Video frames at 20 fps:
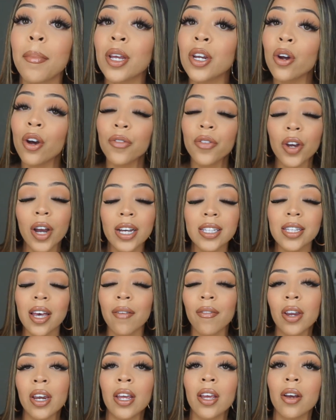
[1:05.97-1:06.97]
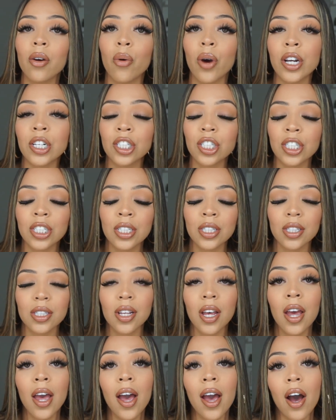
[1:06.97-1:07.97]
me know if you guys have any questions
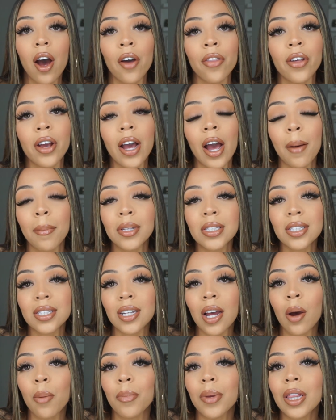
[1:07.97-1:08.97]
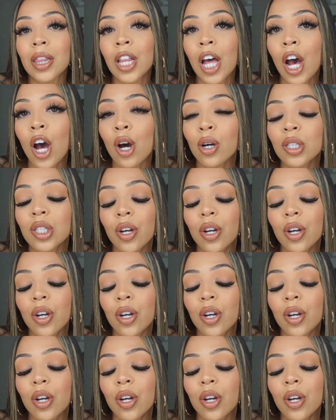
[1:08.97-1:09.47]
on the comments down below.